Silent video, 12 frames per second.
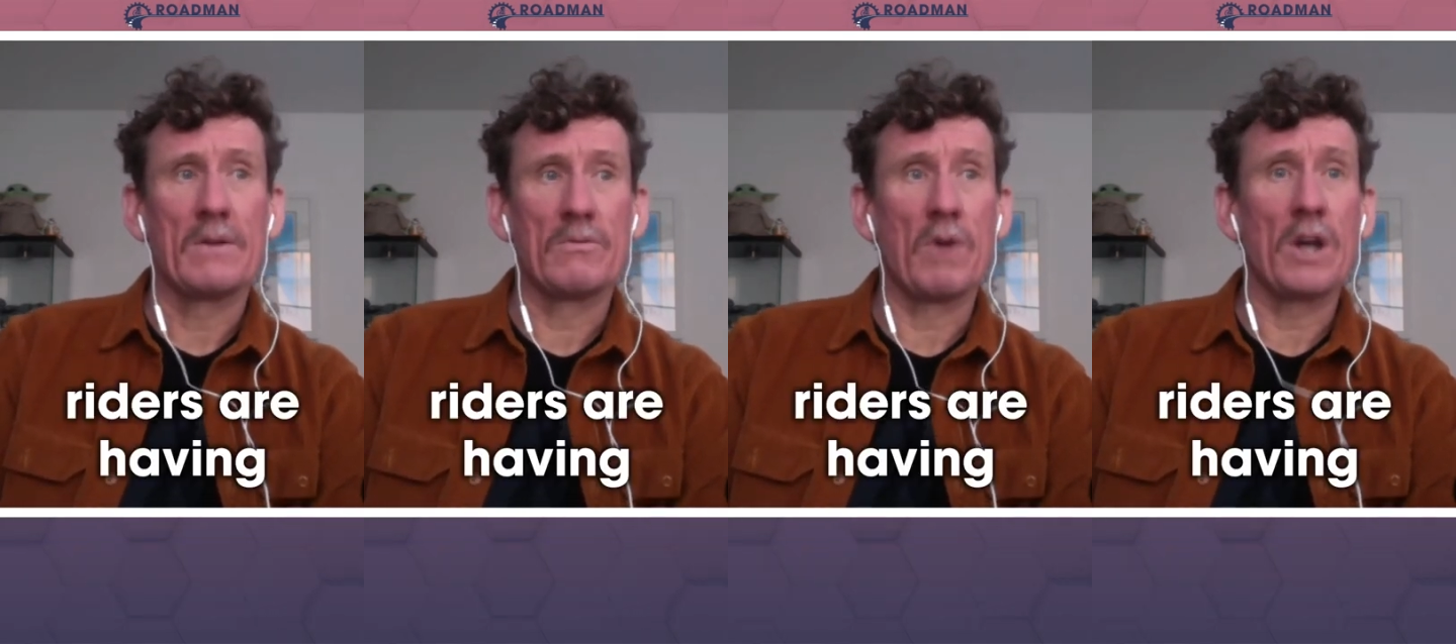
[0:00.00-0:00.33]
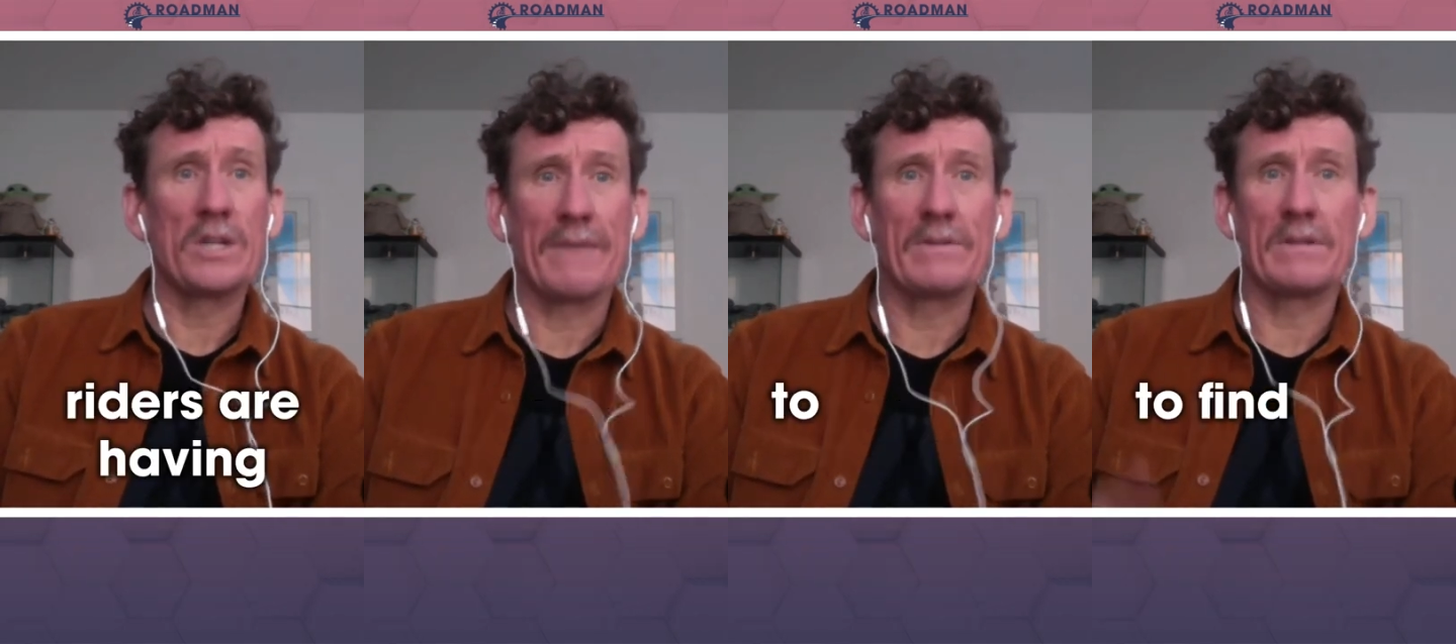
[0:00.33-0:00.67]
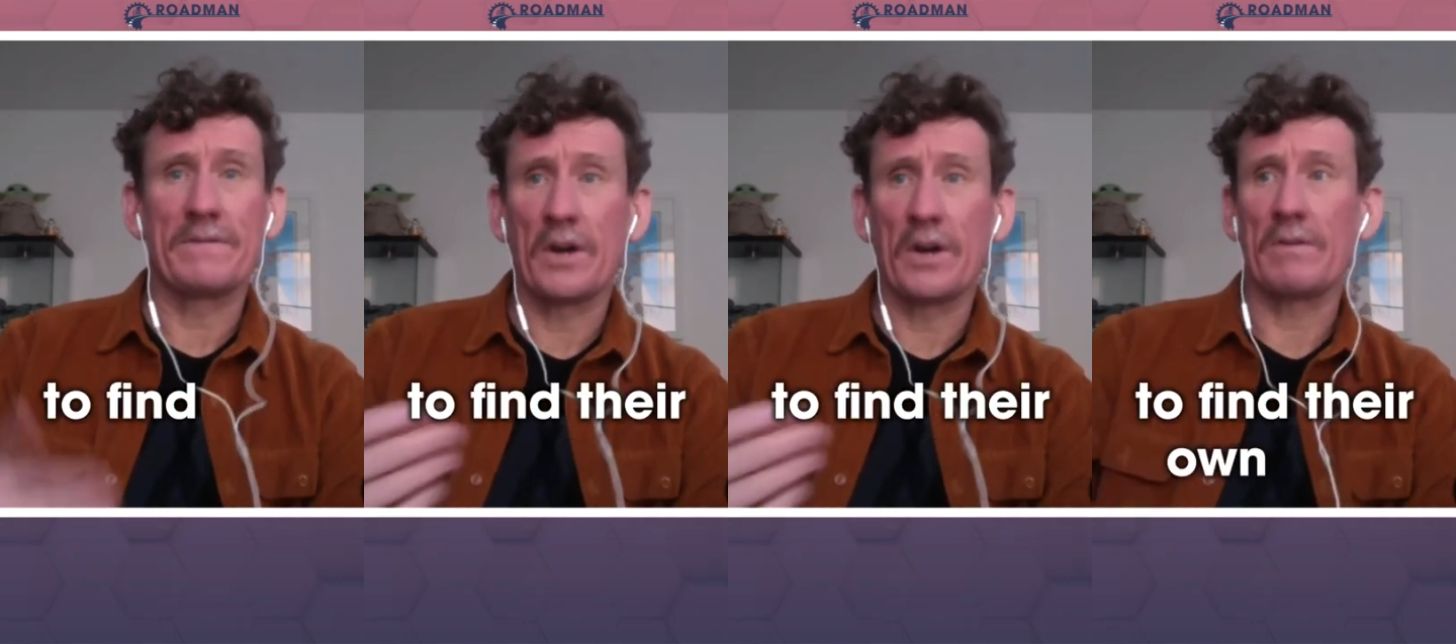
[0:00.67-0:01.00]
riders are having to
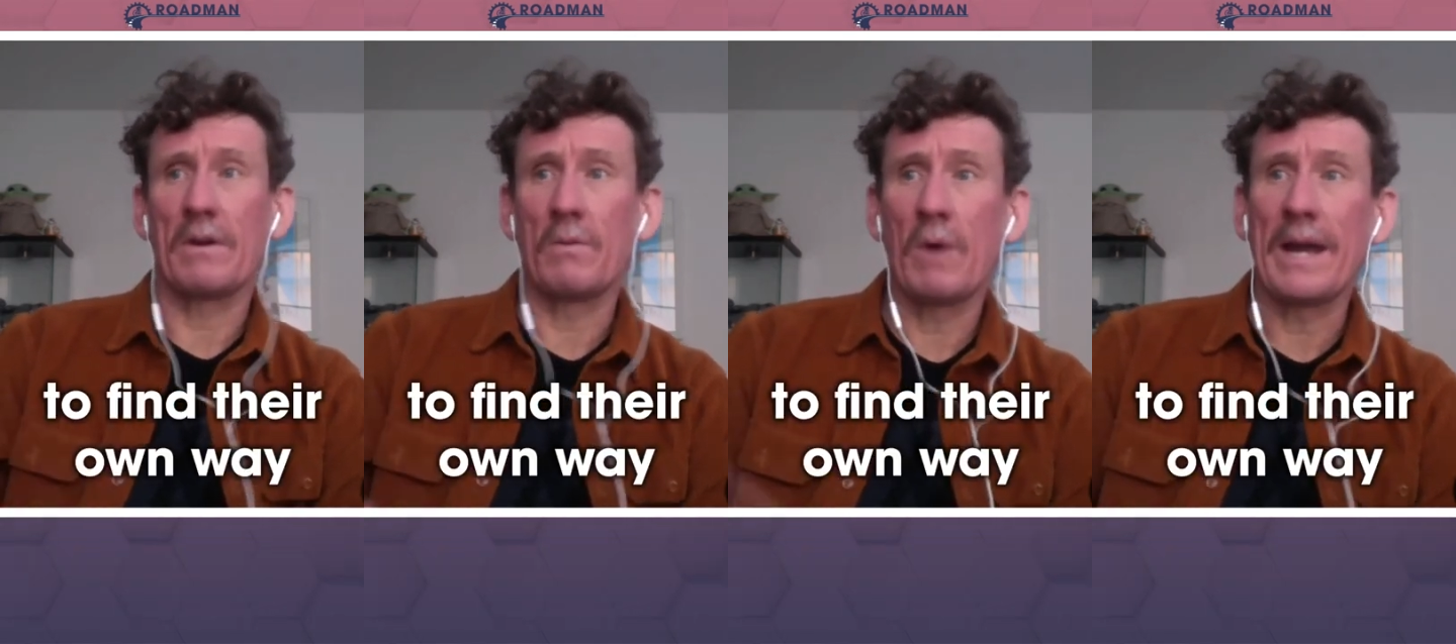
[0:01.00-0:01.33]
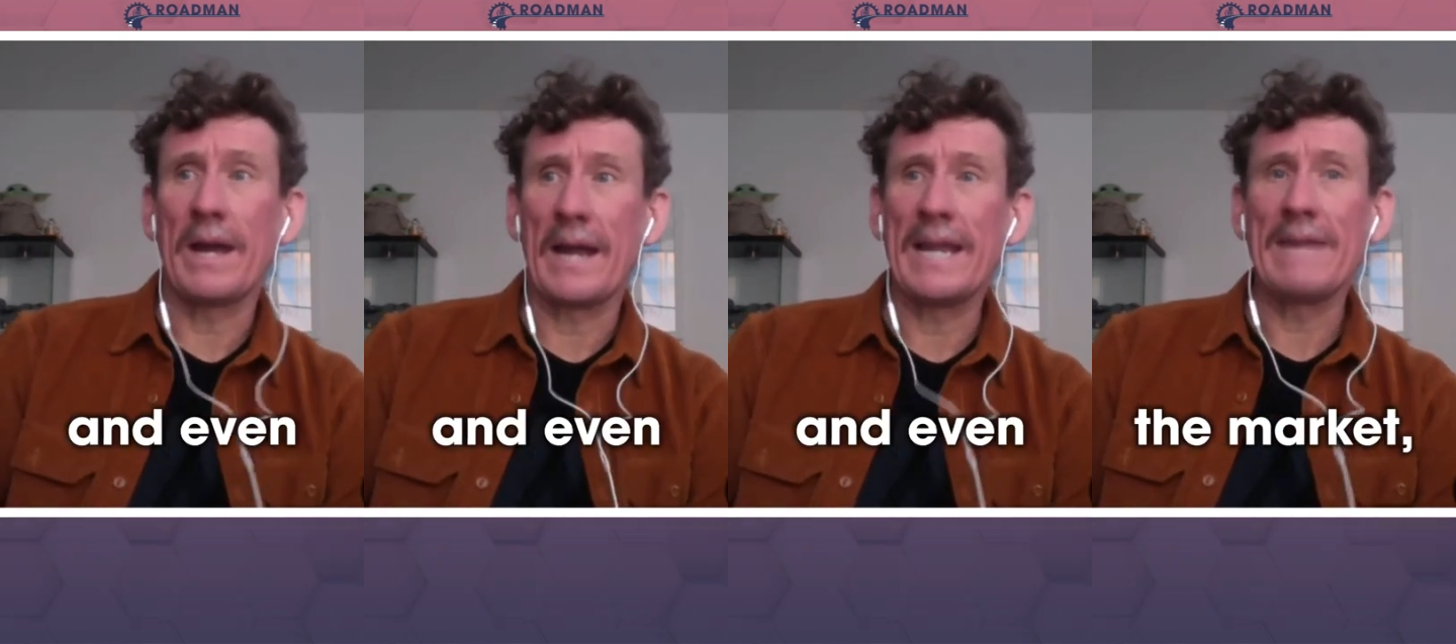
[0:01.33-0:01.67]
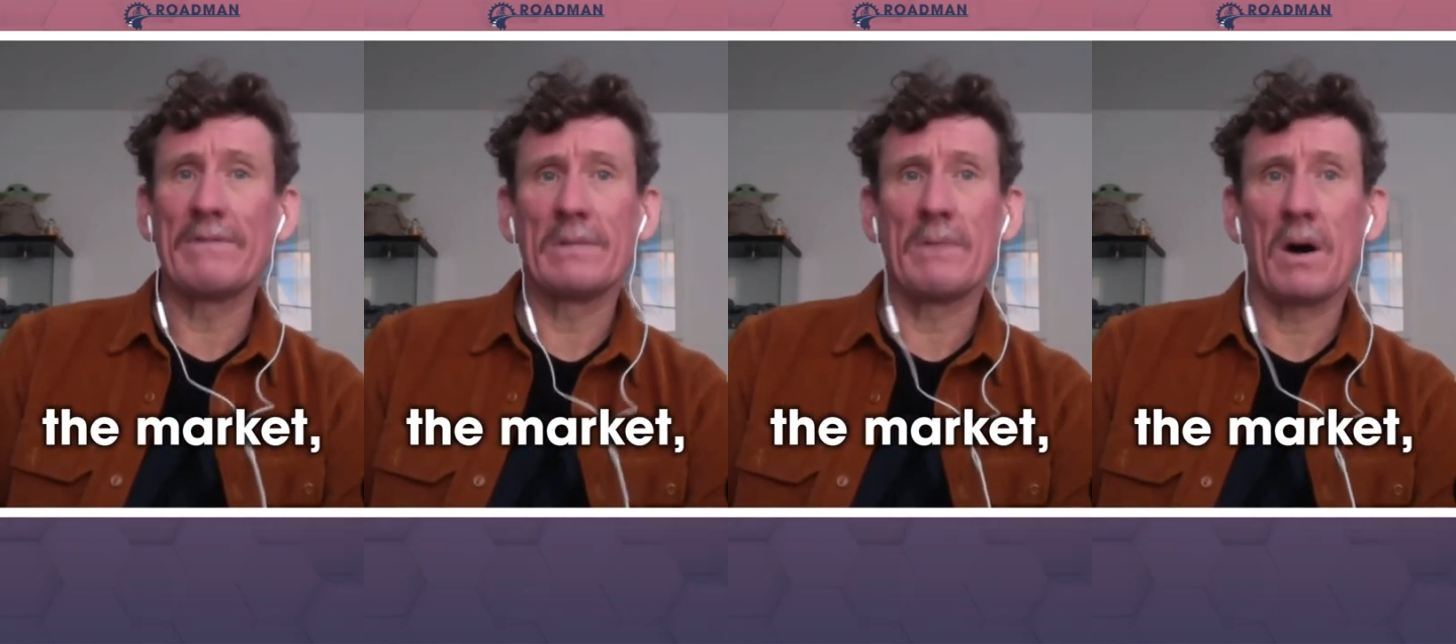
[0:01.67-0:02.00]
find their own way and
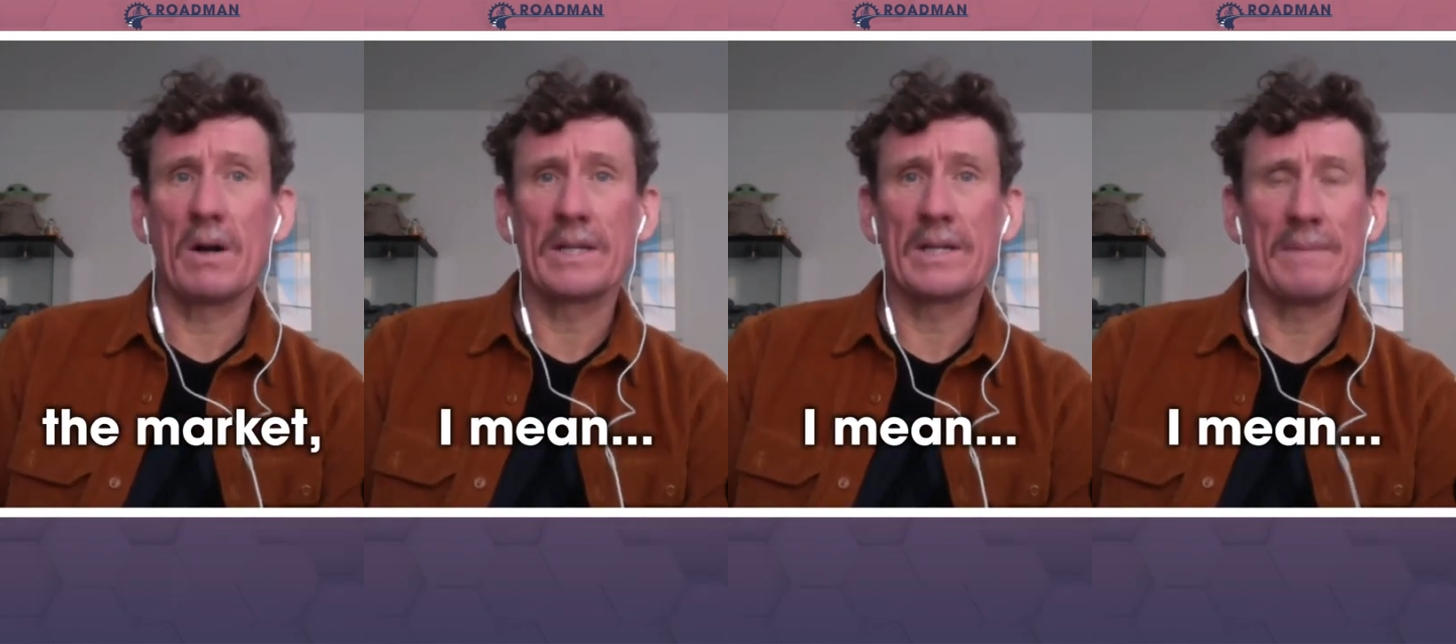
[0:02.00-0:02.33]
even the market